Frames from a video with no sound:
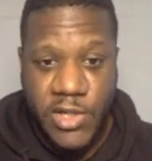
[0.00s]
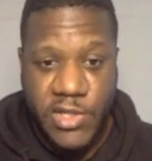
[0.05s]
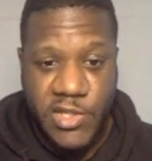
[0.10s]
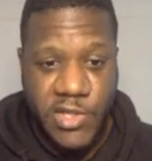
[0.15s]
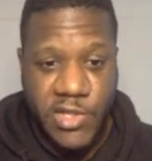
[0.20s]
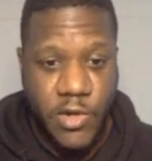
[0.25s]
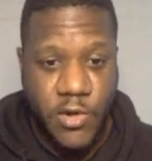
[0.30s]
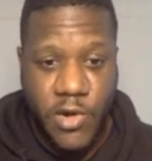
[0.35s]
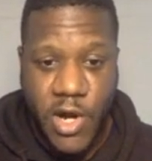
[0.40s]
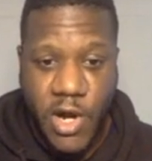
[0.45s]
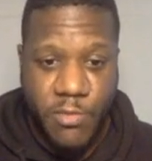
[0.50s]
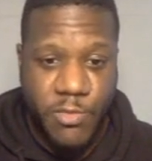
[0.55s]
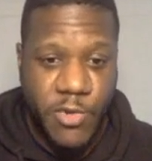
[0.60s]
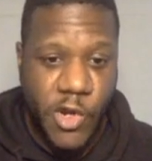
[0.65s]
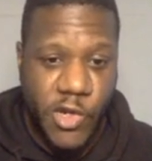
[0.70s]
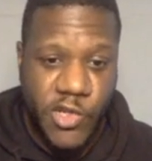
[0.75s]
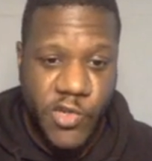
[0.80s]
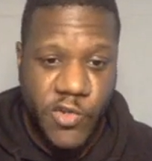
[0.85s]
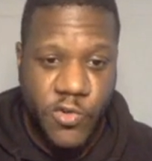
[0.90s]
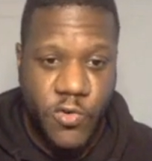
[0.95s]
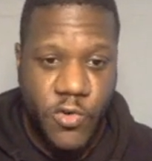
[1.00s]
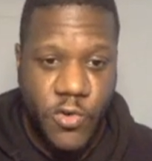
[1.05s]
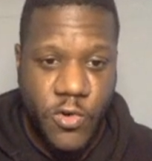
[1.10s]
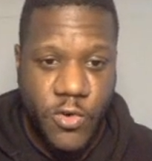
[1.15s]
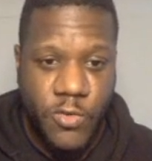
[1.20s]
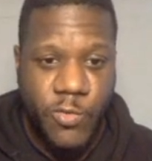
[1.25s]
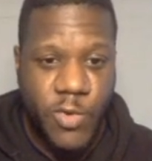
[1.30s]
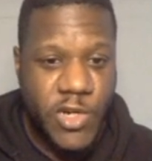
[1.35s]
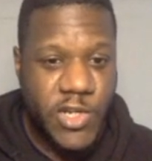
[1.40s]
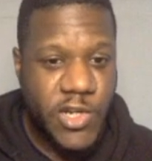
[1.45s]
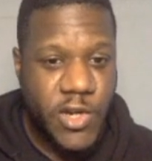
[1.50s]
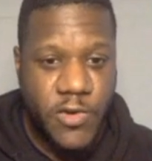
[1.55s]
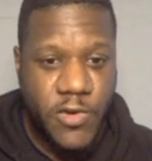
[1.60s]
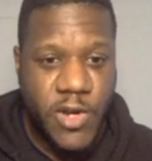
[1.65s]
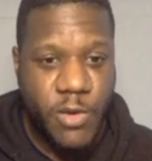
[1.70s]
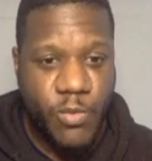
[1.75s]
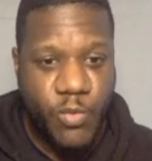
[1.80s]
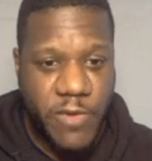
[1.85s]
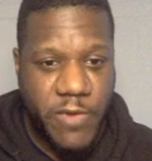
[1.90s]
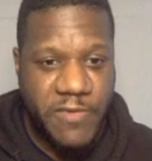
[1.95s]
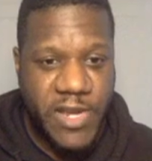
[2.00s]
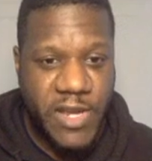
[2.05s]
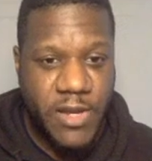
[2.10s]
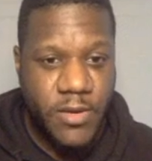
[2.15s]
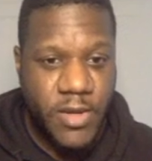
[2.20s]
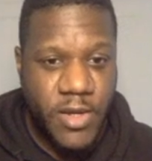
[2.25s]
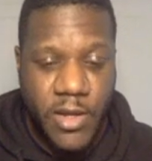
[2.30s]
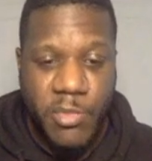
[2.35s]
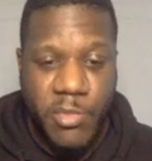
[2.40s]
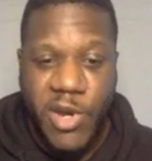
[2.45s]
So I'm not sure what's going on with it.